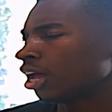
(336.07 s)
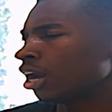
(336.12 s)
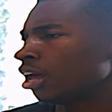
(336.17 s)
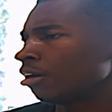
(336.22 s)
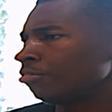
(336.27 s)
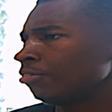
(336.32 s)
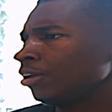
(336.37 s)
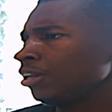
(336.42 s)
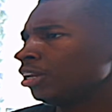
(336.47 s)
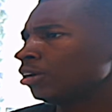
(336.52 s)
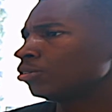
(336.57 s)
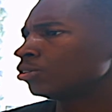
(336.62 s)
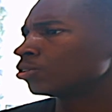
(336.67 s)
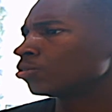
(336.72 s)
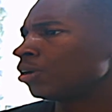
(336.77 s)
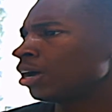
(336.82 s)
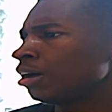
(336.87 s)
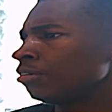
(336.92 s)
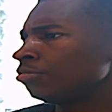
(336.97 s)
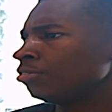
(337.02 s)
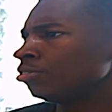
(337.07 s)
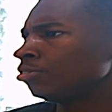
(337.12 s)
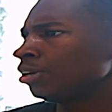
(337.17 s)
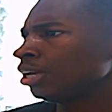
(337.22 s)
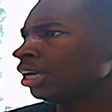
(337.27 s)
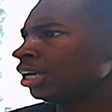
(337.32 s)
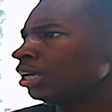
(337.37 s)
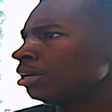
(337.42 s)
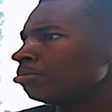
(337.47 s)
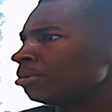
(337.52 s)
And I think there was quite a few
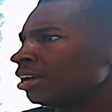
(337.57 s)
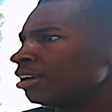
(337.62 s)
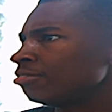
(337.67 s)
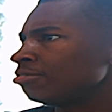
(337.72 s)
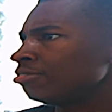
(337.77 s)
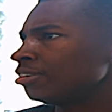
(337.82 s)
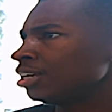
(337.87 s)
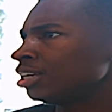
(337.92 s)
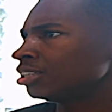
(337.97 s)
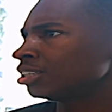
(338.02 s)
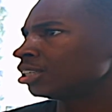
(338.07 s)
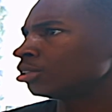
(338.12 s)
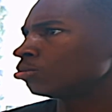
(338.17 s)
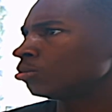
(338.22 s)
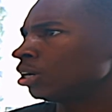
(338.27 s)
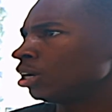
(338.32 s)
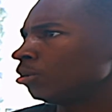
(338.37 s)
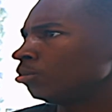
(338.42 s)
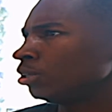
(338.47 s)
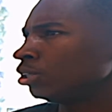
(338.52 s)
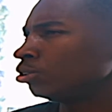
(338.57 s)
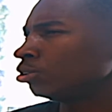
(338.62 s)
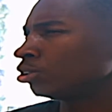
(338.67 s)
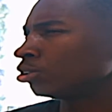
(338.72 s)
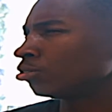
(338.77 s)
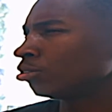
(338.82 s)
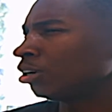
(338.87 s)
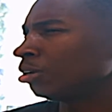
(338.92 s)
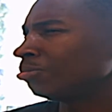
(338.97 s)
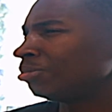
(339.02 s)
eBay fees as well, which
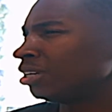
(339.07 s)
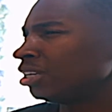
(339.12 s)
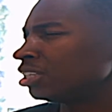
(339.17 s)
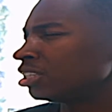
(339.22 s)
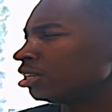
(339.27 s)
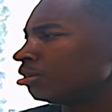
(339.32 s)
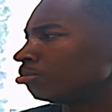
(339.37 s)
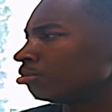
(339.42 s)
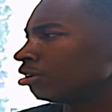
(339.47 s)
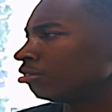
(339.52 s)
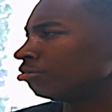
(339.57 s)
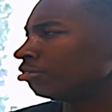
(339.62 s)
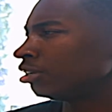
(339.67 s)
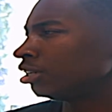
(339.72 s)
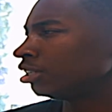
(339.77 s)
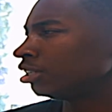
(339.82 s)
was creeping into the profits